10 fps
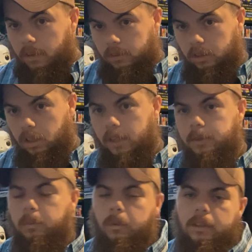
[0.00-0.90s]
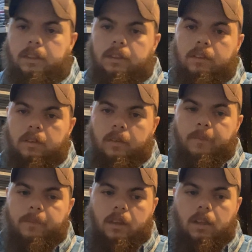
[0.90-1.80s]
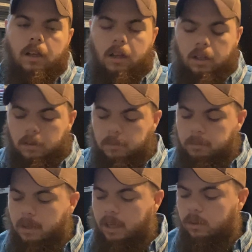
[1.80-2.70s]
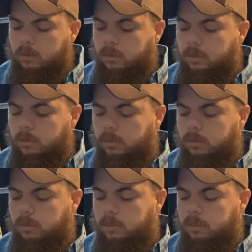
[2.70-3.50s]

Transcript: The Lost Boys. My uncle